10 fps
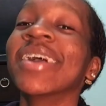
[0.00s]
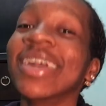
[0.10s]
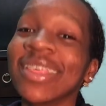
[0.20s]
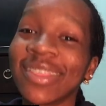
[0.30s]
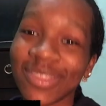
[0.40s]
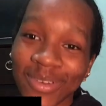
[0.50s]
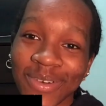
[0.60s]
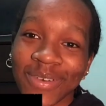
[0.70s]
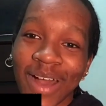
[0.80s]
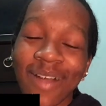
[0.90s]
Alright,
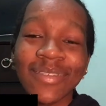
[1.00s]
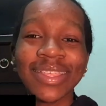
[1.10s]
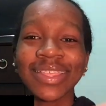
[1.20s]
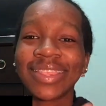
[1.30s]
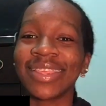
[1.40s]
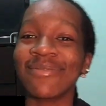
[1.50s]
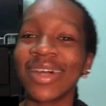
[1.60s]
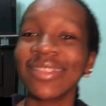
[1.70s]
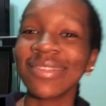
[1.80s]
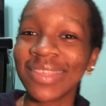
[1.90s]
so I'm gonna just sit
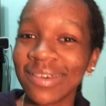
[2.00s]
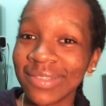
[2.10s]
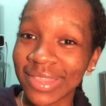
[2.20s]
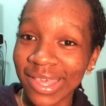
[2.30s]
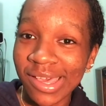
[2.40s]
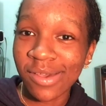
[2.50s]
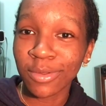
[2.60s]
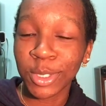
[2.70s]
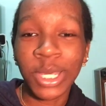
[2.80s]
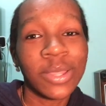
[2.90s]
my little tail
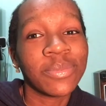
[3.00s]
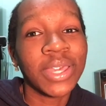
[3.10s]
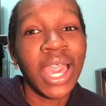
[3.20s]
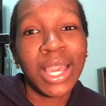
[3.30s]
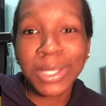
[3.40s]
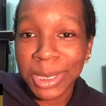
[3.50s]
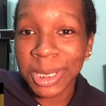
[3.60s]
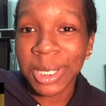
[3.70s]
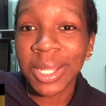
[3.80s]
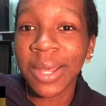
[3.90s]
down, trying to be
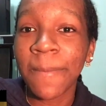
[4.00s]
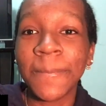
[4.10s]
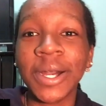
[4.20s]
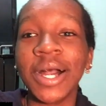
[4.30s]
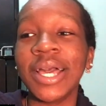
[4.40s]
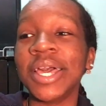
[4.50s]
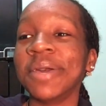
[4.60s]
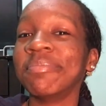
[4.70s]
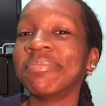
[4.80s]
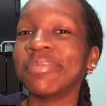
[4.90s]
extra,
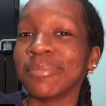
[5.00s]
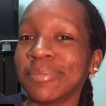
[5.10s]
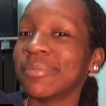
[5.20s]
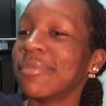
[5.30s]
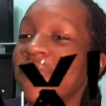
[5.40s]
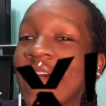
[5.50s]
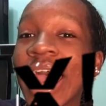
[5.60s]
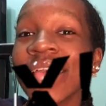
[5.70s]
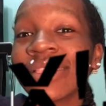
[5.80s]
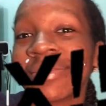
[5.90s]
but...
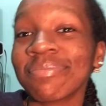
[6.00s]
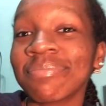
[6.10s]
Facts.